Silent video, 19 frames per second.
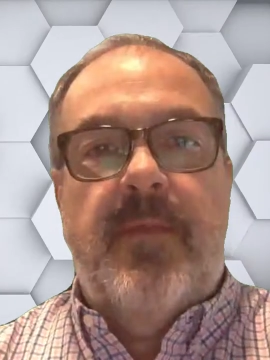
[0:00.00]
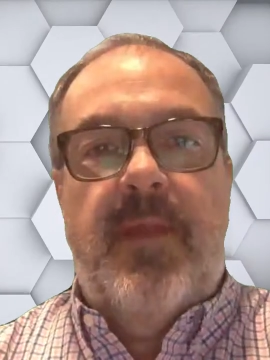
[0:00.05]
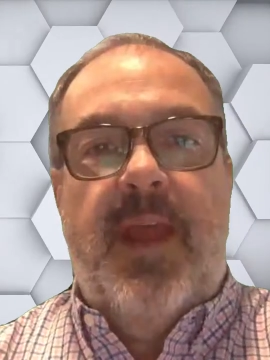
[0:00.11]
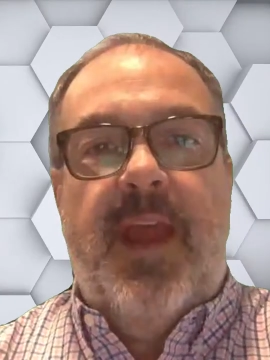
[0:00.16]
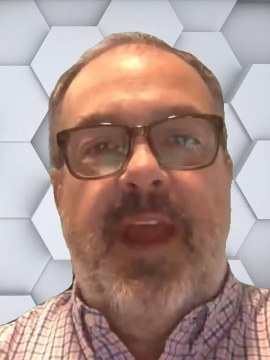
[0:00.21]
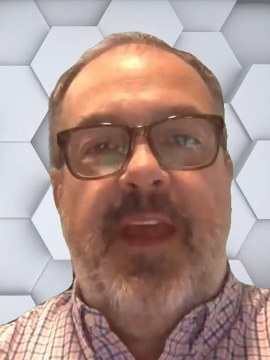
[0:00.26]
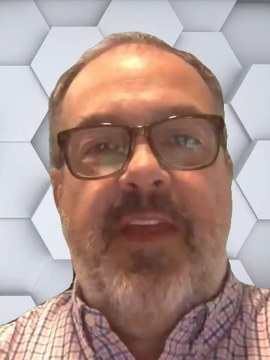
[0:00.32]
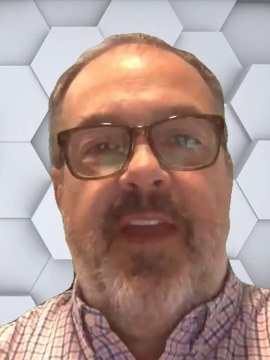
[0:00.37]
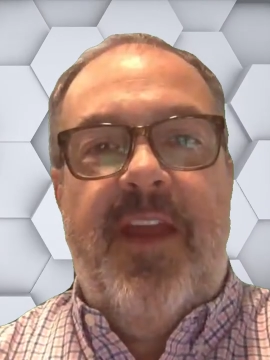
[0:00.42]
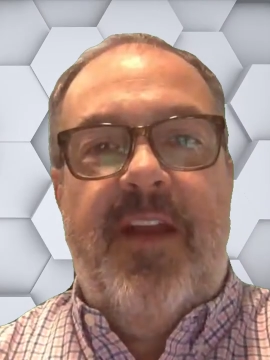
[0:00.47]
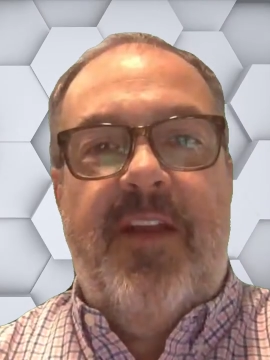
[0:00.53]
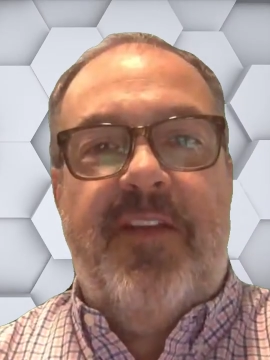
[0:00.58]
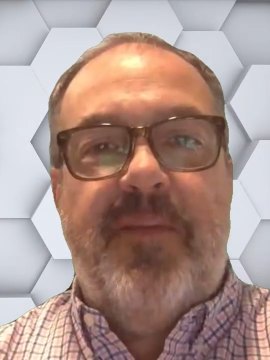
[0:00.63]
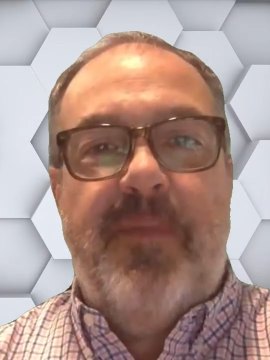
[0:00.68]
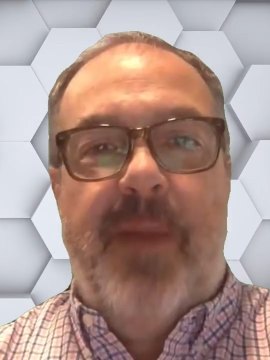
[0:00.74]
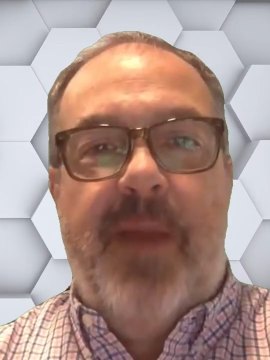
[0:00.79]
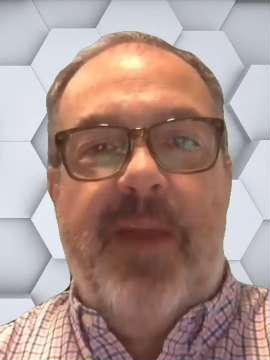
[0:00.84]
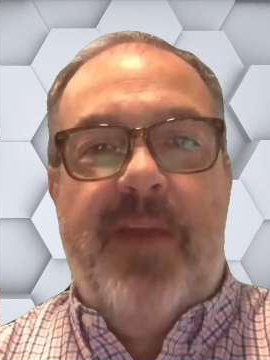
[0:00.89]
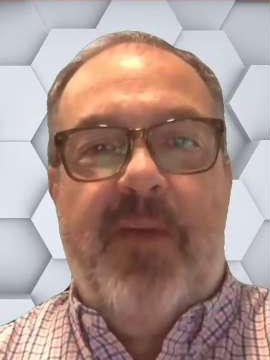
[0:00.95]
Hey there, it's
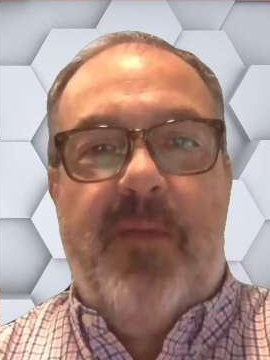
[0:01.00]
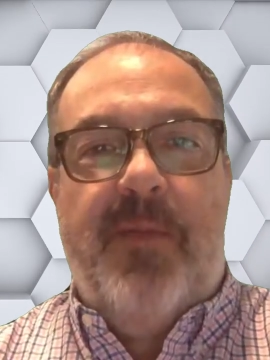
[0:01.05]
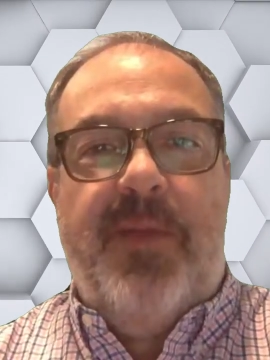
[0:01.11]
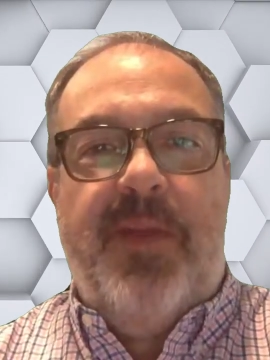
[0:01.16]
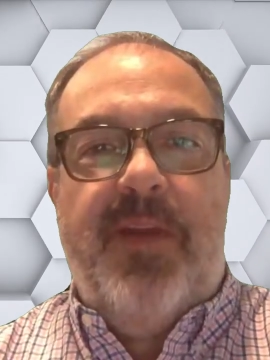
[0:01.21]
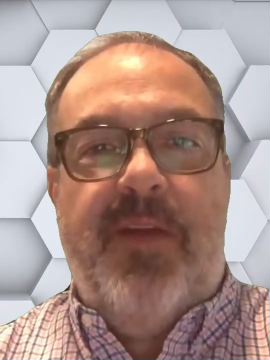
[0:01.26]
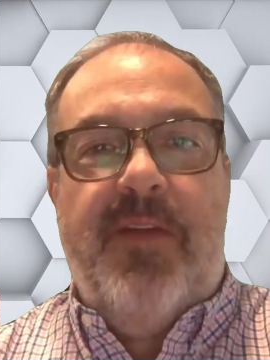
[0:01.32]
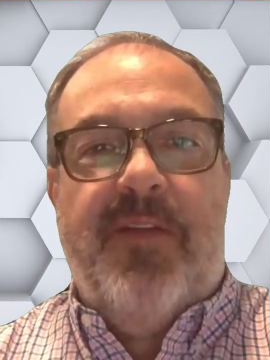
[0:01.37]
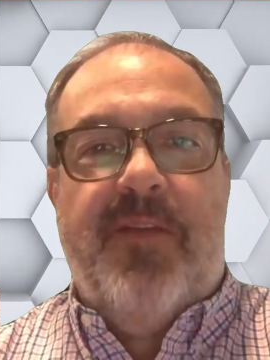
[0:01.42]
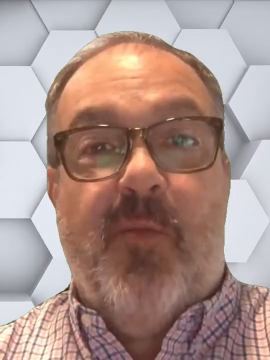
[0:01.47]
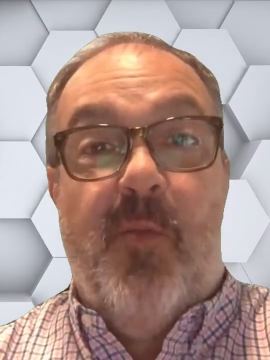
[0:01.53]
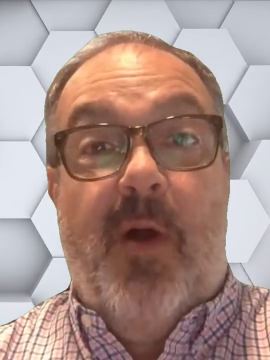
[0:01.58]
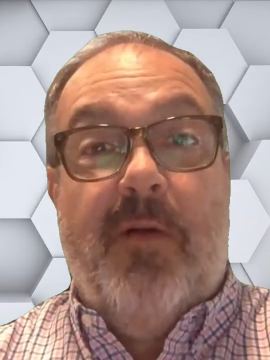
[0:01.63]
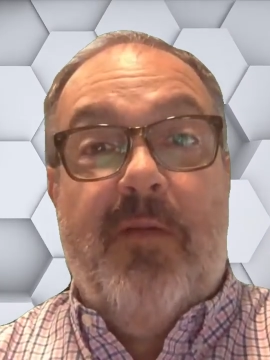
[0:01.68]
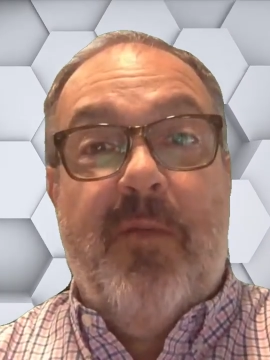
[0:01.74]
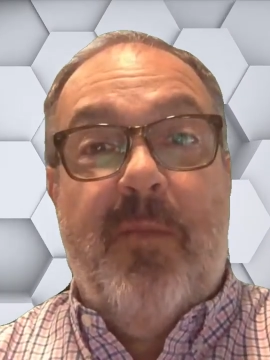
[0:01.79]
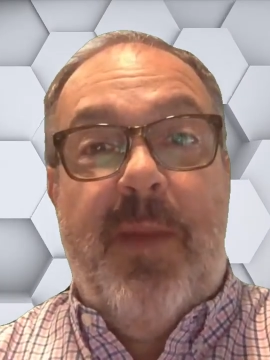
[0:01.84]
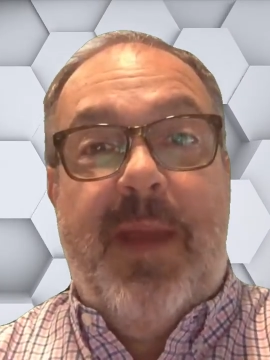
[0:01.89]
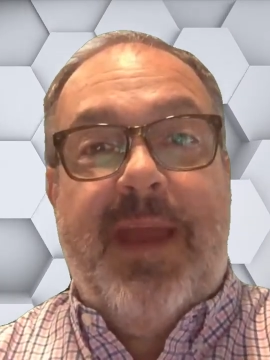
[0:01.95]
Michael Buist.
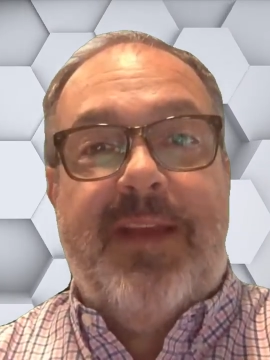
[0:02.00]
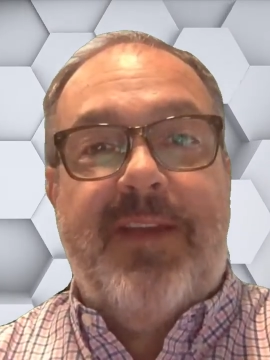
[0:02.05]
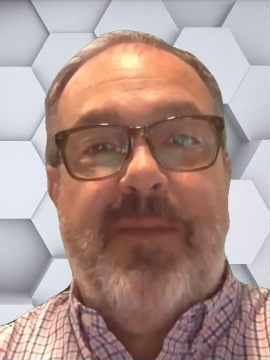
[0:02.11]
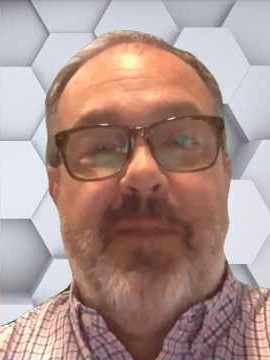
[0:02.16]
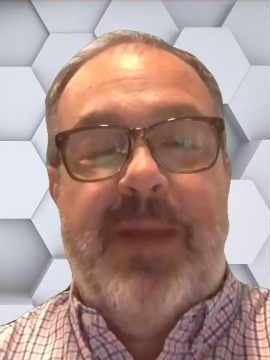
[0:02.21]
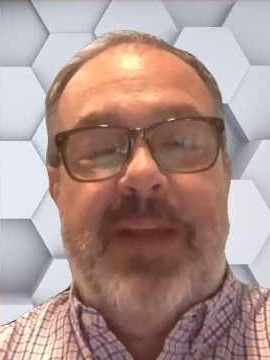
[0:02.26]
Welcome back to